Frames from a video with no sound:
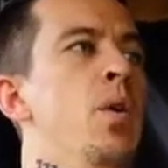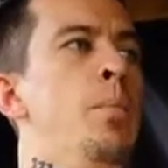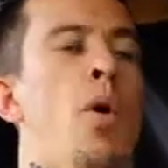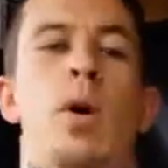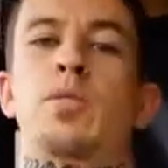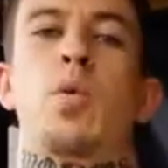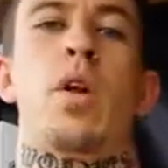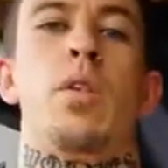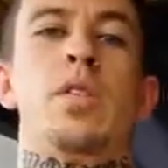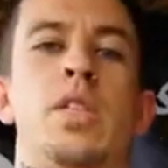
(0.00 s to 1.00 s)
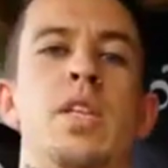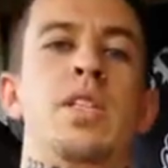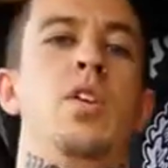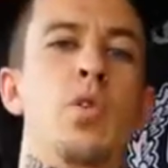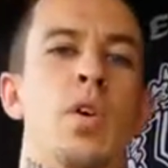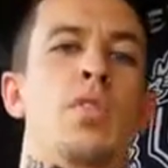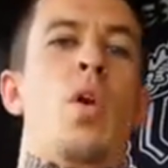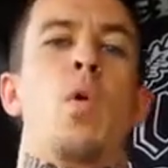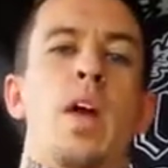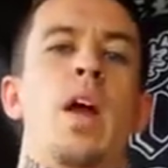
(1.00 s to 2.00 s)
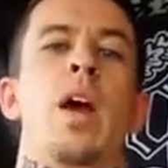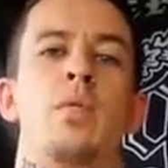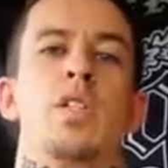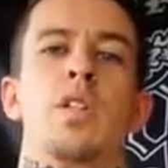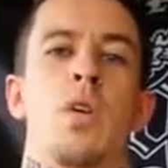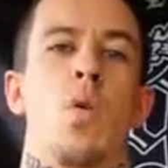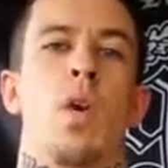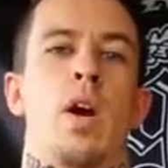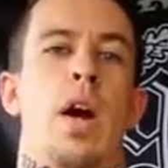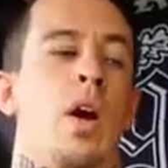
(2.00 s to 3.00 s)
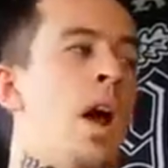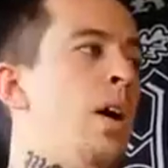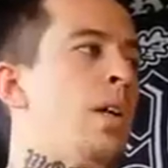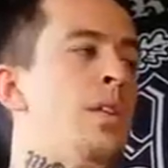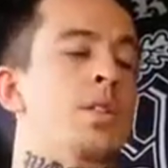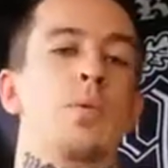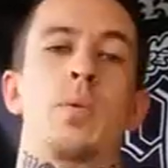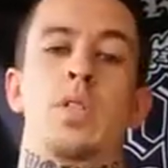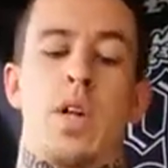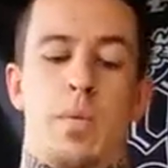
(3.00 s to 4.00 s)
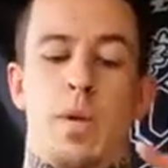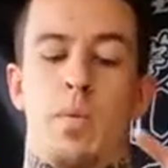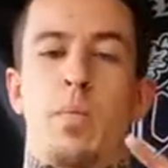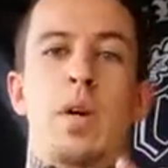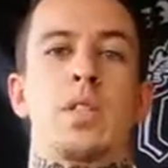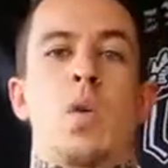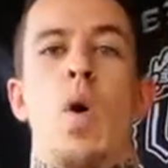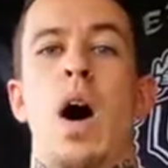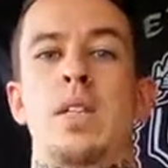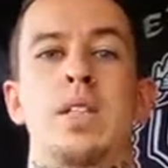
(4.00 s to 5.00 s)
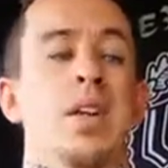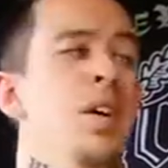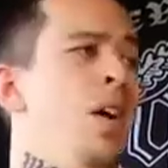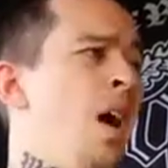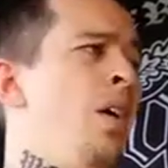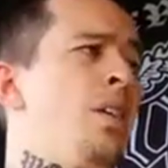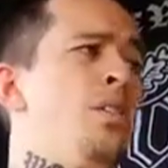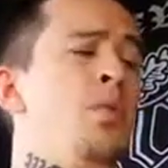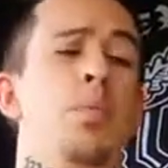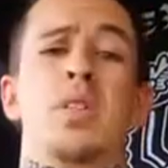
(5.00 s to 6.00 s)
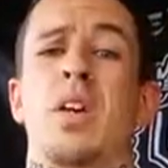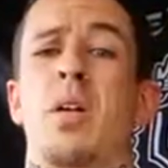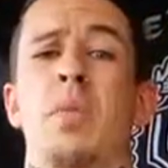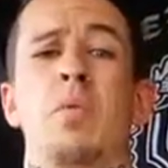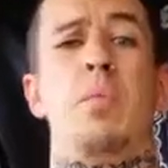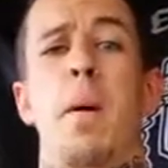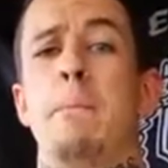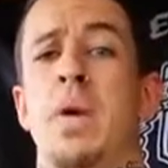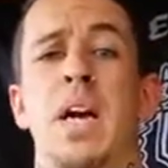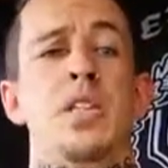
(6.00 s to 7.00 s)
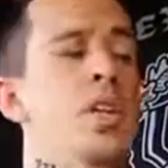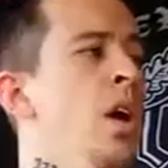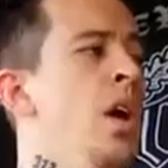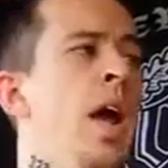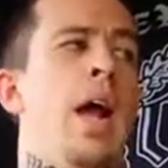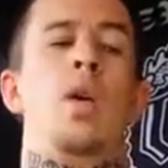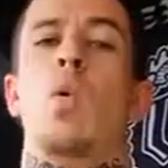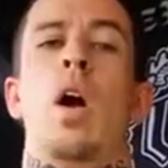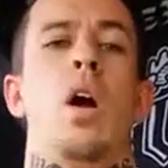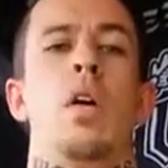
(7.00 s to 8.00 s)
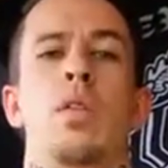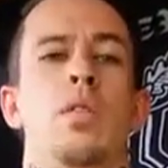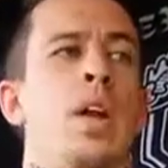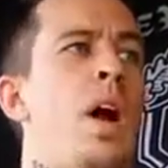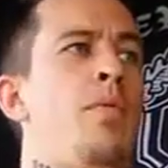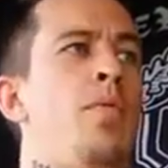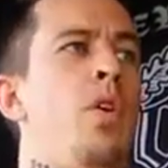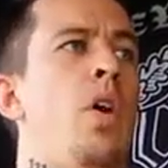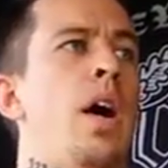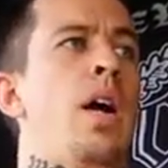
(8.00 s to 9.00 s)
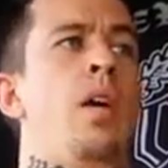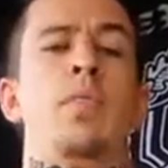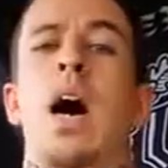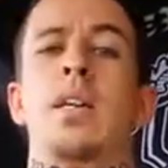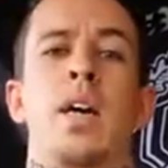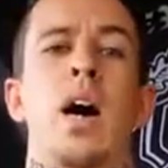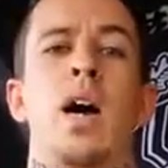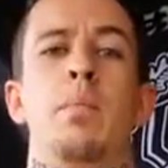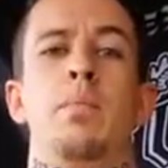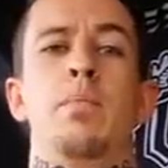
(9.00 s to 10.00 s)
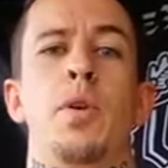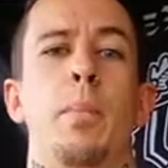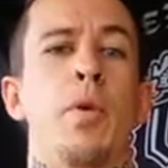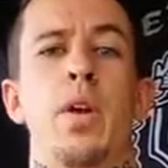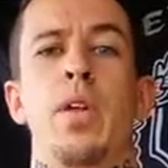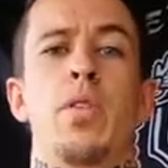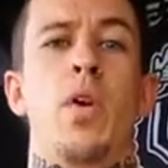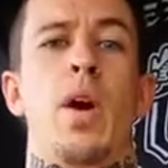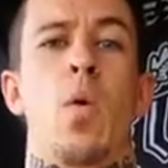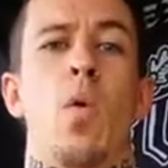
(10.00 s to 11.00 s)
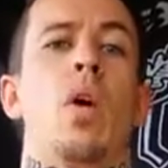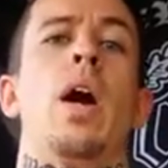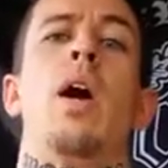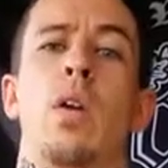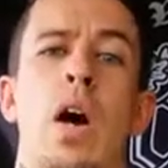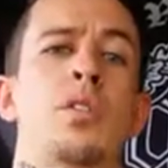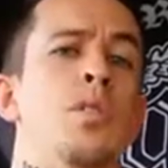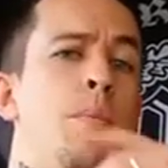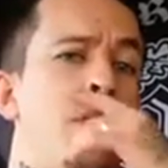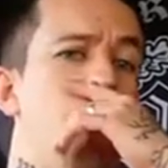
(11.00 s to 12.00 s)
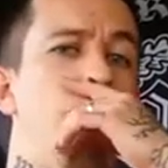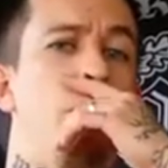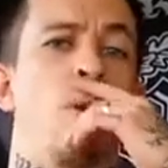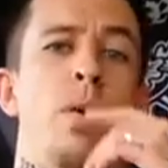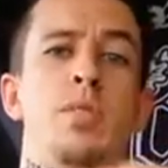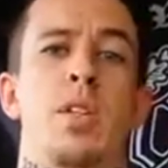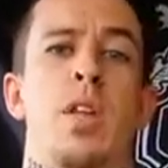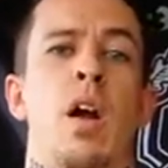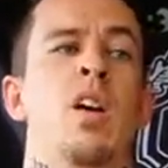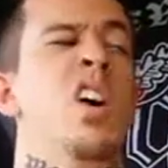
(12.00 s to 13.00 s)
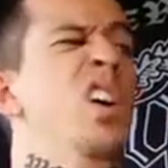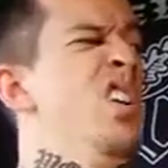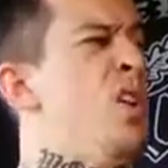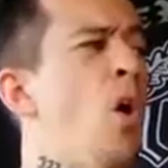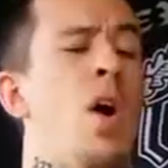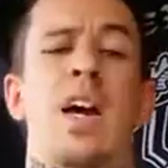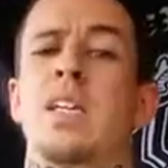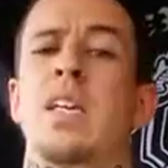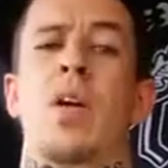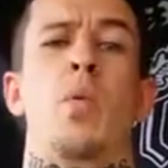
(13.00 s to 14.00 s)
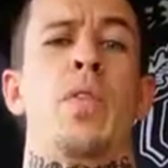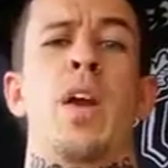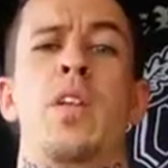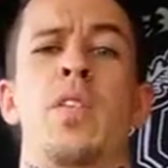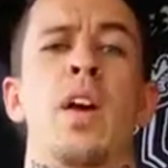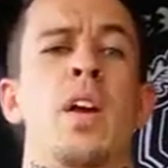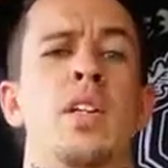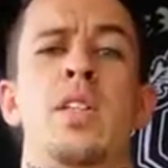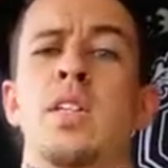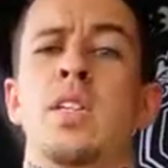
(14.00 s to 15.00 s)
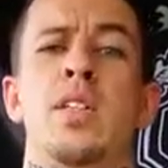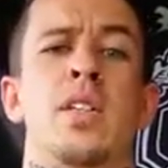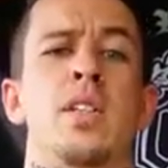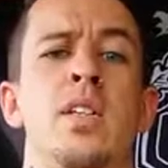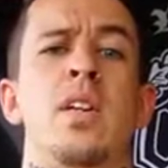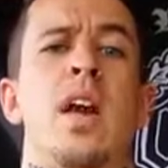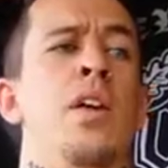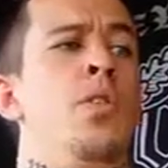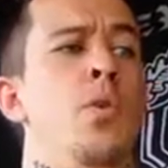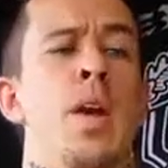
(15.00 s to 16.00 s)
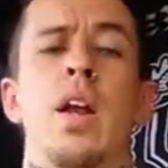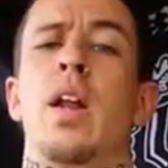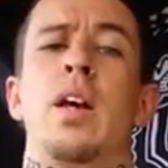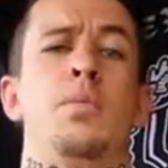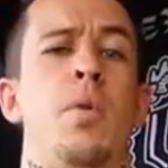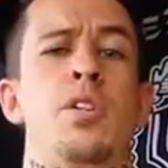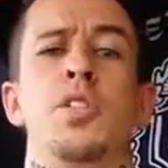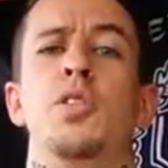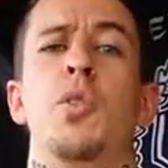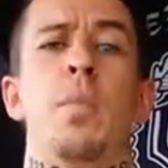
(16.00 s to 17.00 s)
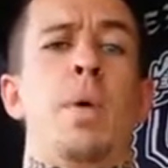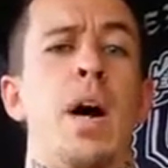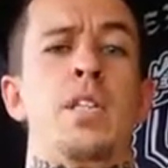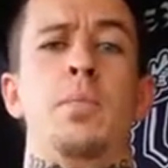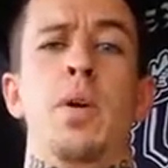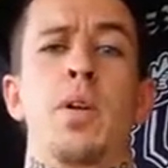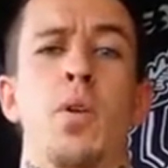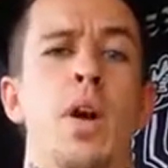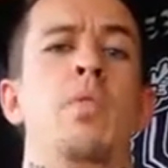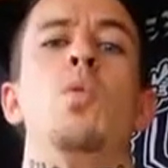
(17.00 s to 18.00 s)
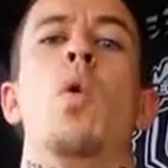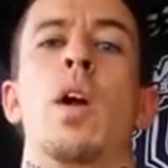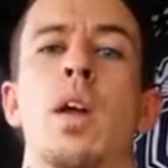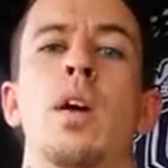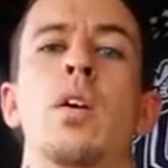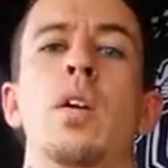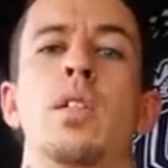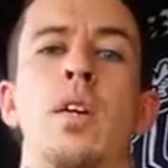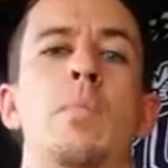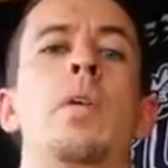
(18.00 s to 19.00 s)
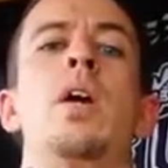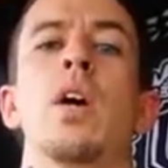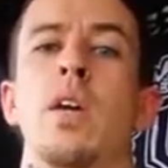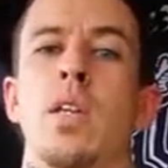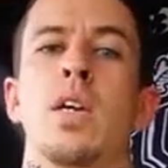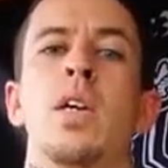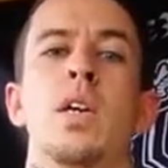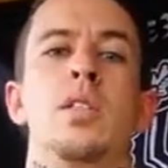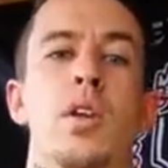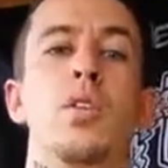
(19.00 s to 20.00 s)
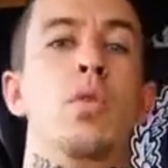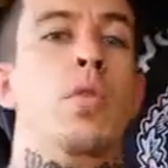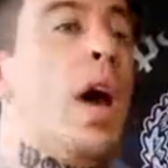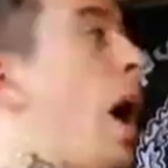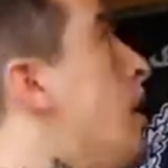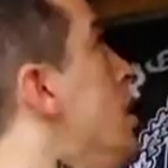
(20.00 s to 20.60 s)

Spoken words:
pull-ups are one of those things that you can throw into every single workout. I like to superset them in with my squats. I like to superset them in with my bench. Anywhere that I feel like I've got time to breathe during a workout, I'll superset pull-ups in there. So like I said, with anything, it's consistency and doing it as much as you can possibly do it. If you want to get good at something, the key is to do that.